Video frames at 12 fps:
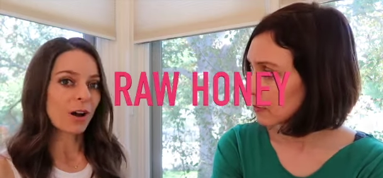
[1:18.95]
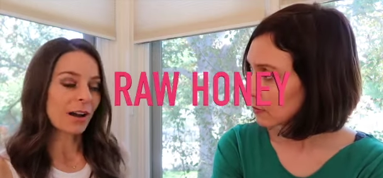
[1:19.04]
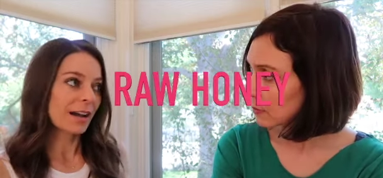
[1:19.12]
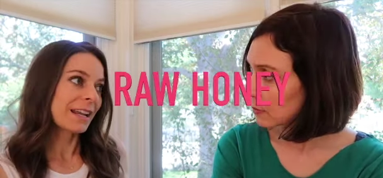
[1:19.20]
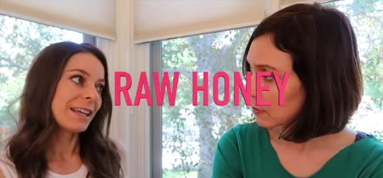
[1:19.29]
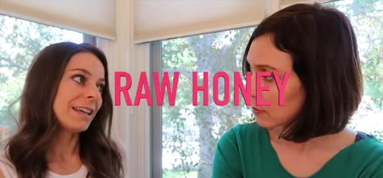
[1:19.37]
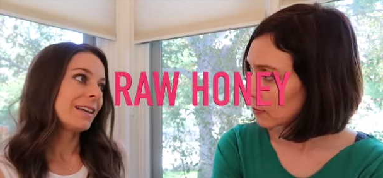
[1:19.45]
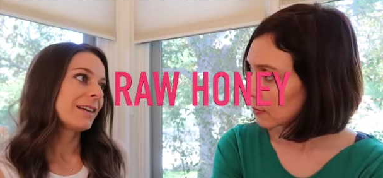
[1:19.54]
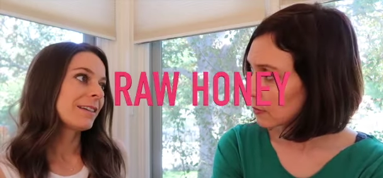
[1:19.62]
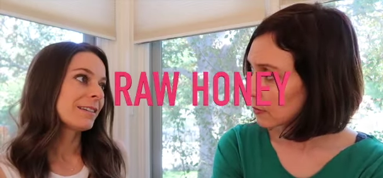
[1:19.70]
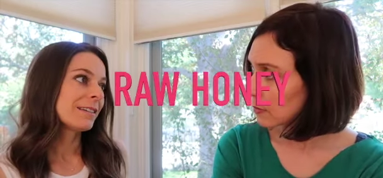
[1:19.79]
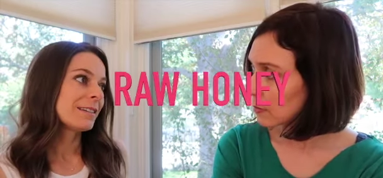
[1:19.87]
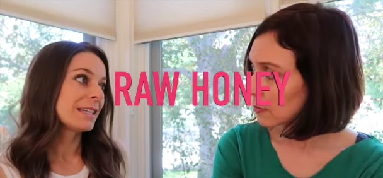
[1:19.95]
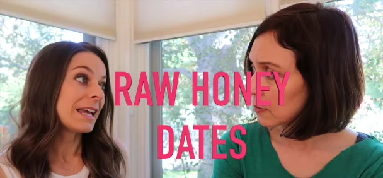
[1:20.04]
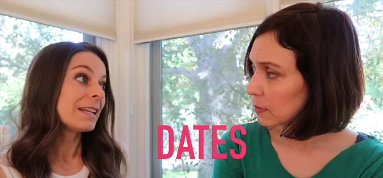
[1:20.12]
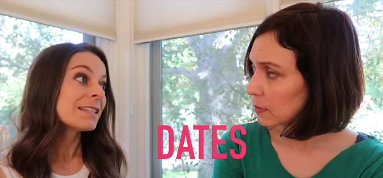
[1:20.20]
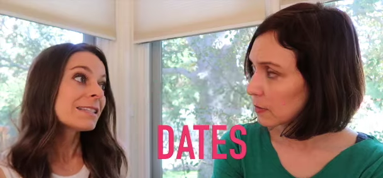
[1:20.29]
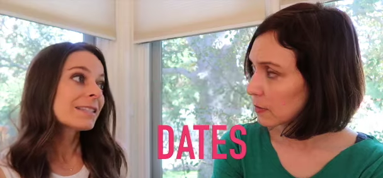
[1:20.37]
Speaker 1: raw honey,
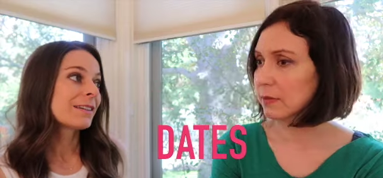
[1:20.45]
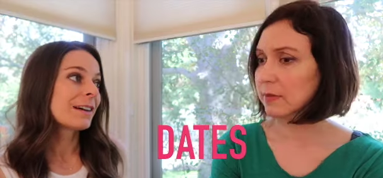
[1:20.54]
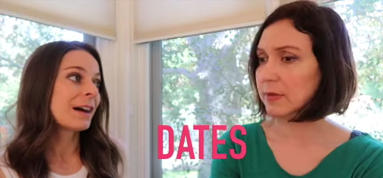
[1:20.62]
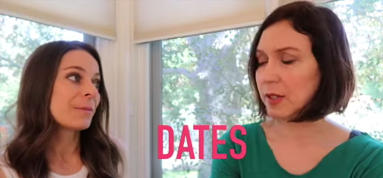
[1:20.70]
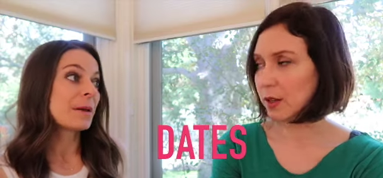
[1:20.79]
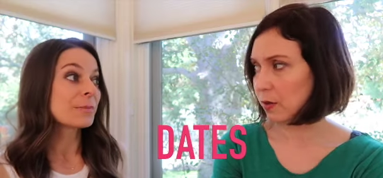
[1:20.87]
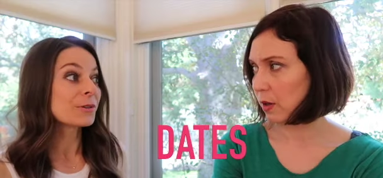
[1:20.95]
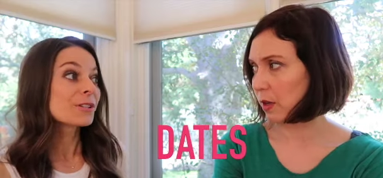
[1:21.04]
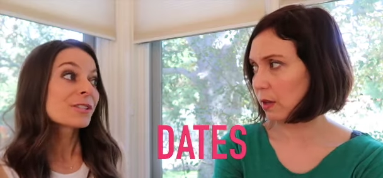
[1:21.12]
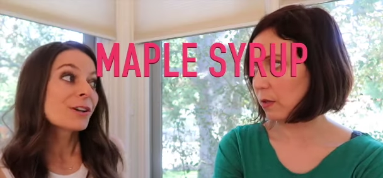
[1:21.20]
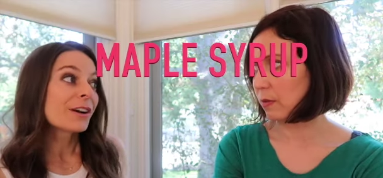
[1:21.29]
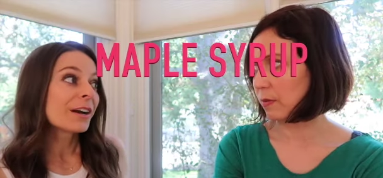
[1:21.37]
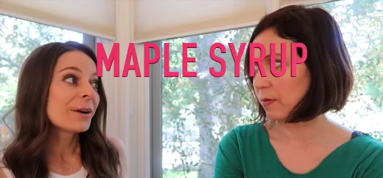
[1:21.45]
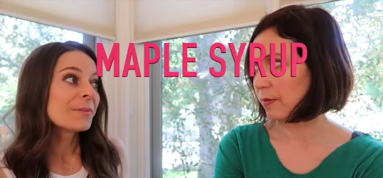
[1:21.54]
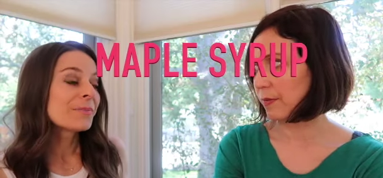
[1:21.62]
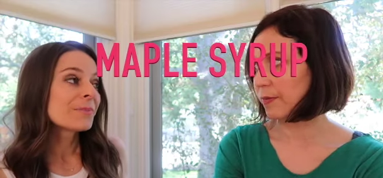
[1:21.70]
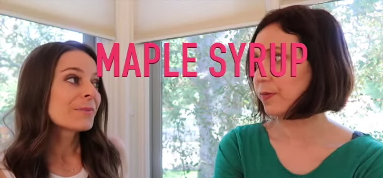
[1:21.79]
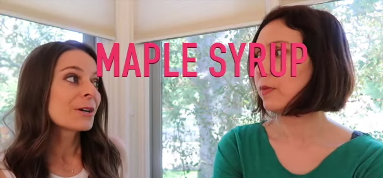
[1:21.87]
dates, uh, maple
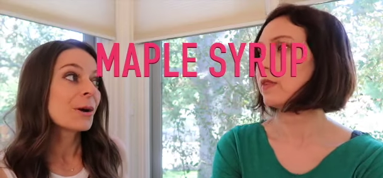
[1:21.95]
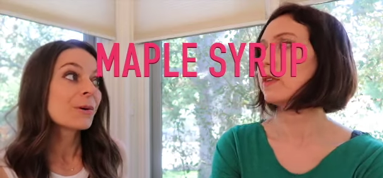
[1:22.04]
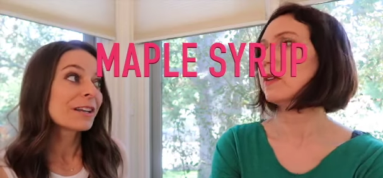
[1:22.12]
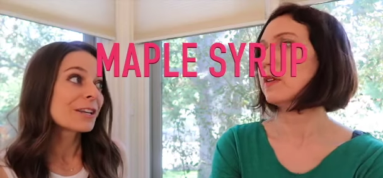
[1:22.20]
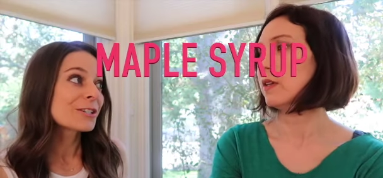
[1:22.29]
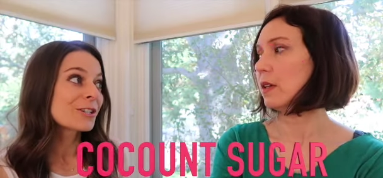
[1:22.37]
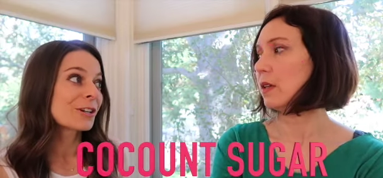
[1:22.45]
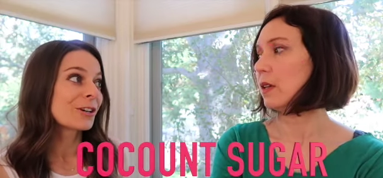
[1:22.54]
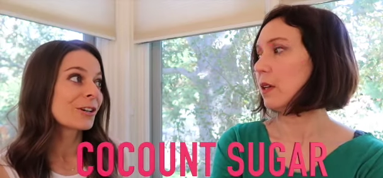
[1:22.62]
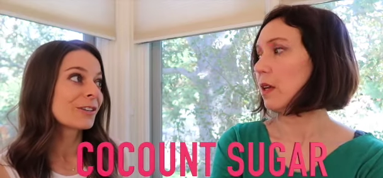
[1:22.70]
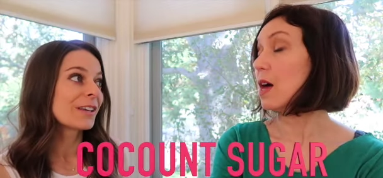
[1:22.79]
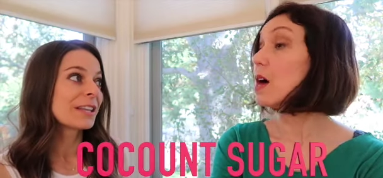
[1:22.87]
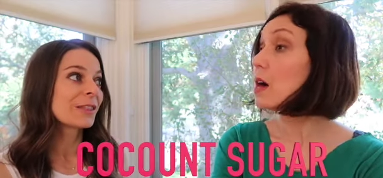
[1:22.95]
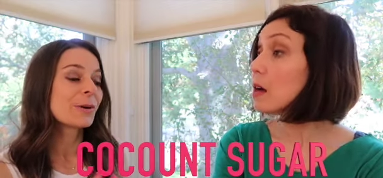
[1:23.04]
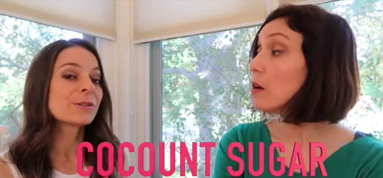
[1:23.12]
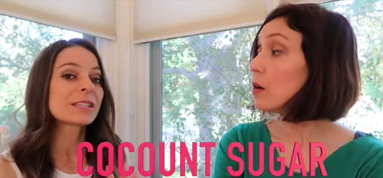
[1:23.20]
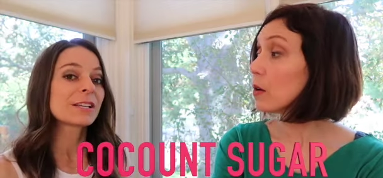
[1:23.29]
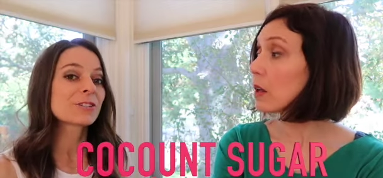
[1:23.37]
syrup, coconut sugar, like
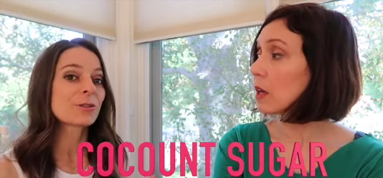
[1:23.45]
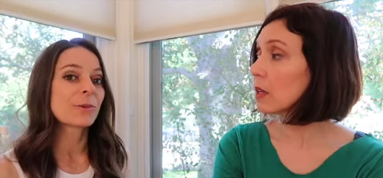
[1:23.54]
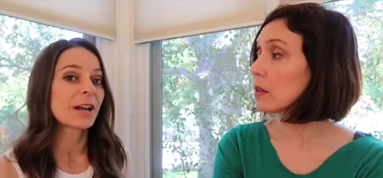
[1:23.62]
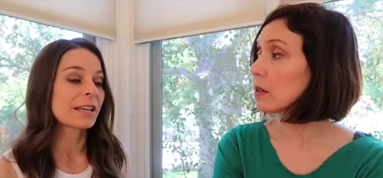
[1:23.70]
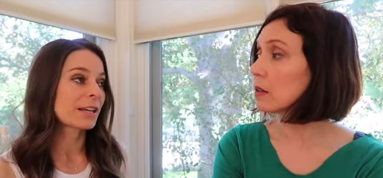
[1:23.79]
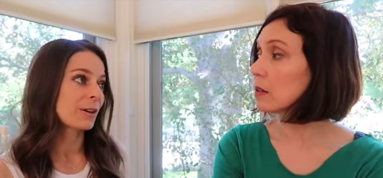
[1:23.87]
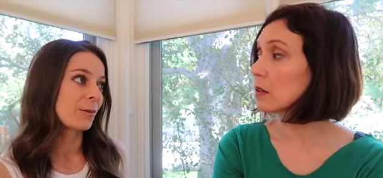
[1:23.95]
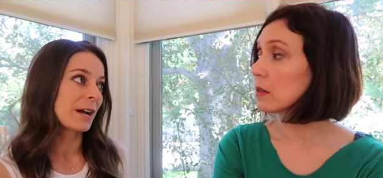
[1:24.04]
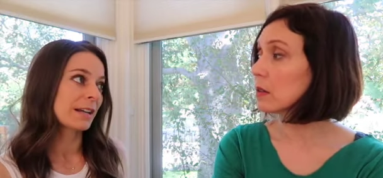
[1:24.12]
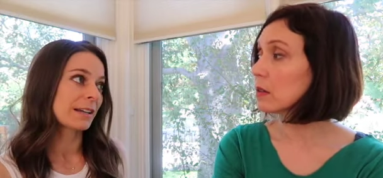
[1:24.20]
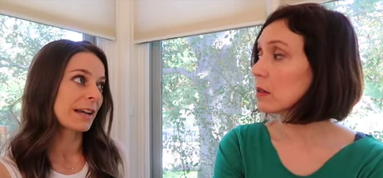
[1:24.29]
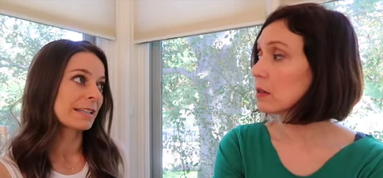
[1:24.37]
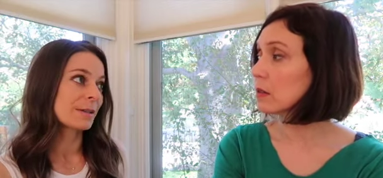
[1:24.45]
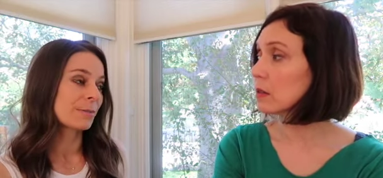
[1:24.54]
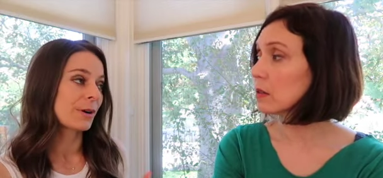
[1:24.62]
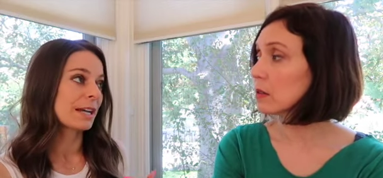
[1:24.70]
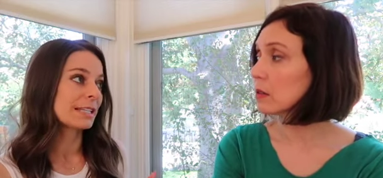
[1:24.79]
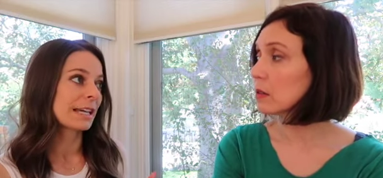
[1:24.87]
those oh, things your body can recognize and
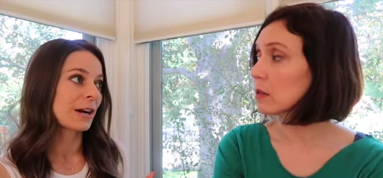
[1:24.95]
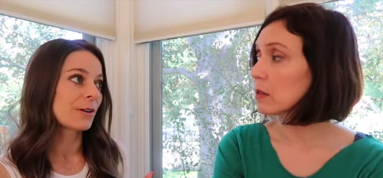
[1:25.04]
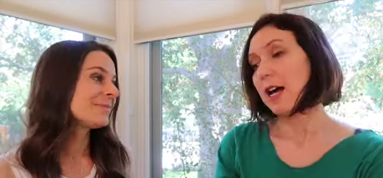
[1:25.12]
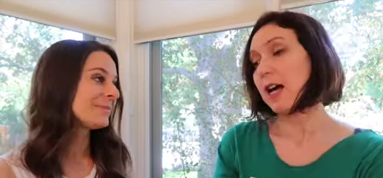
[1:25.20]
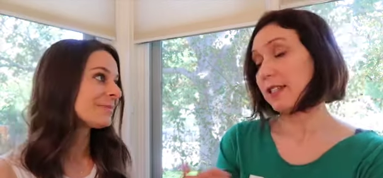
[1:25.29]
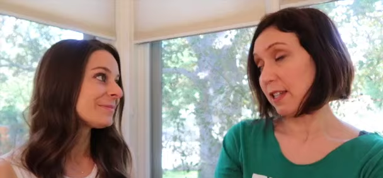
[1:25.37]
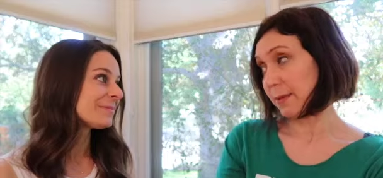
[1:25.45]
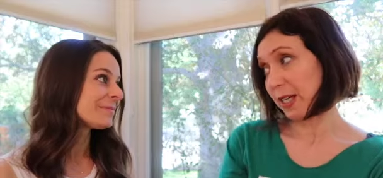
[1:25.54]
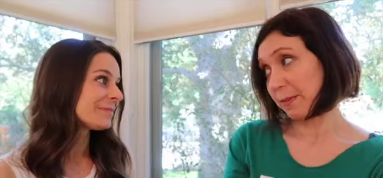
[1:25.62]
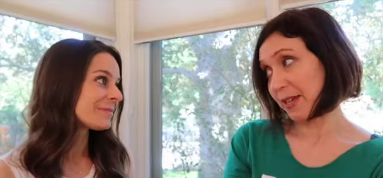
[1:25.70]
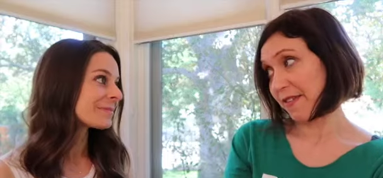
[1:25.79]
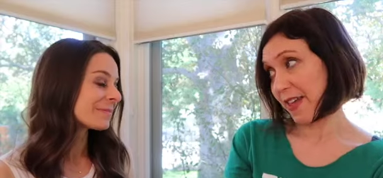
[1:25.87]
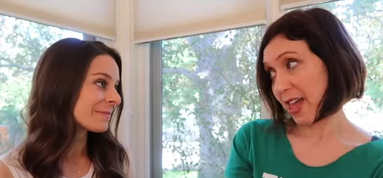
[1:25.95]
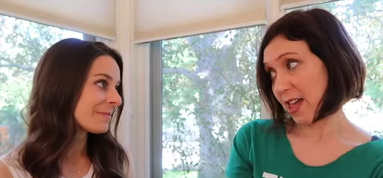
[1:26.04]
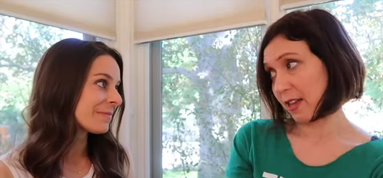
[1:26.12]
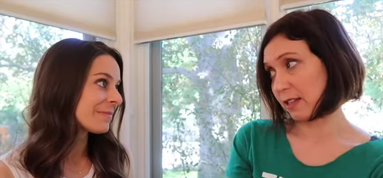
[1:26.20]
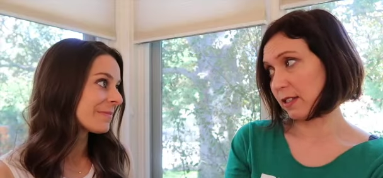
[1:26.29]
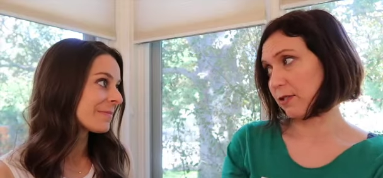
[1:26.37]
break
Speaker 2: down. I'll sometimes have
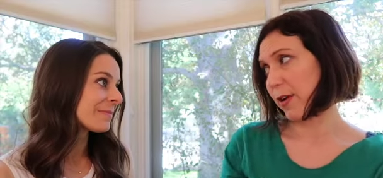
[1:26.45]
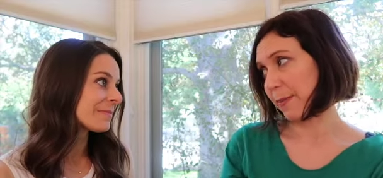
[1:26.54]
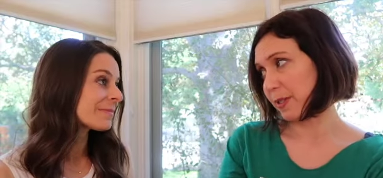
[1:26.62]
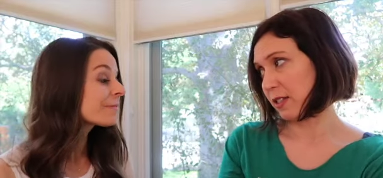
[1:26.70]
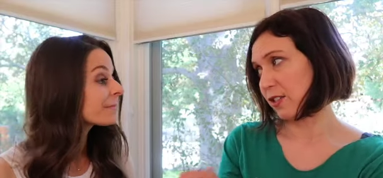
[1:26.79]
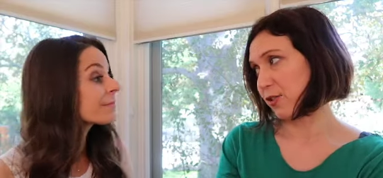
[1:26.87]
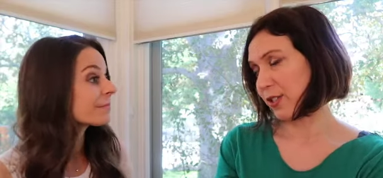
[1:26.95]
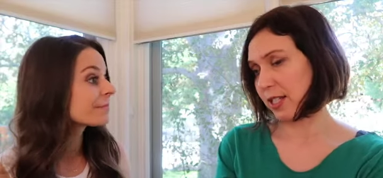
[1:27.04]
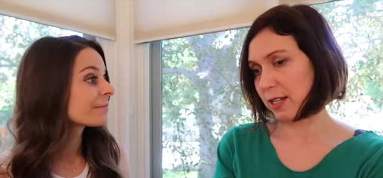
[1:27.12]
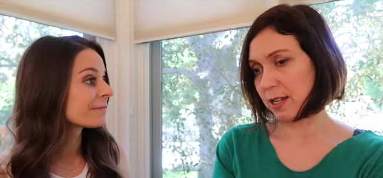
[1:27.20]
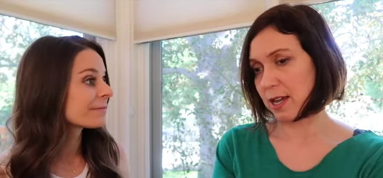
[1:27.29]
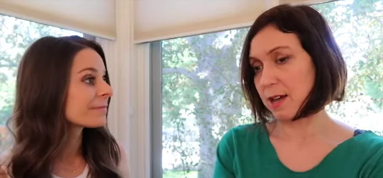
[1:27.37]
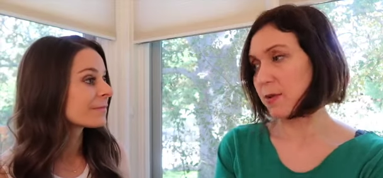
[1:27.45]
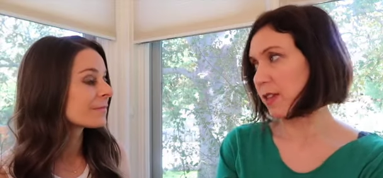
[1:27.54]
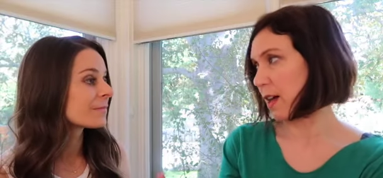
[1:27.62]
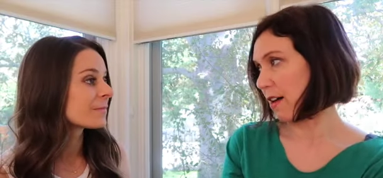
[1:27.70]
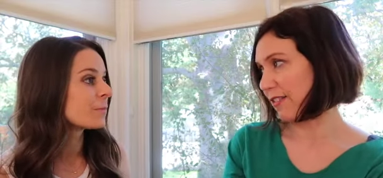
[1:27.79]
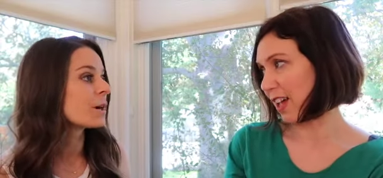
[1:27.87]
eggs wrapped in mm -hmm. a mm-hmm. tortilla
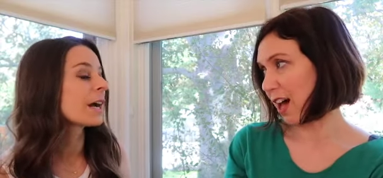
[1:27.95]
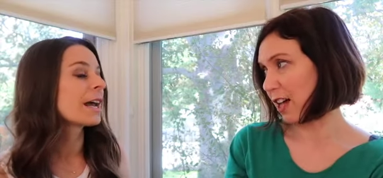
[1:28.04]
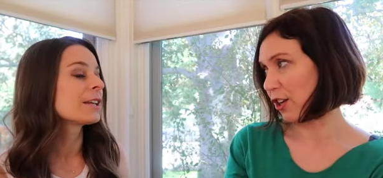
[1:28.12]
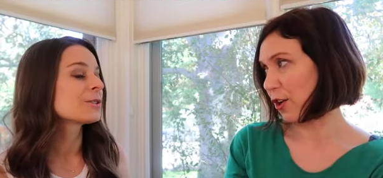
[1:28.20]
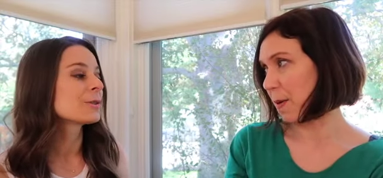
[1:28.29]
with avocado. What kind of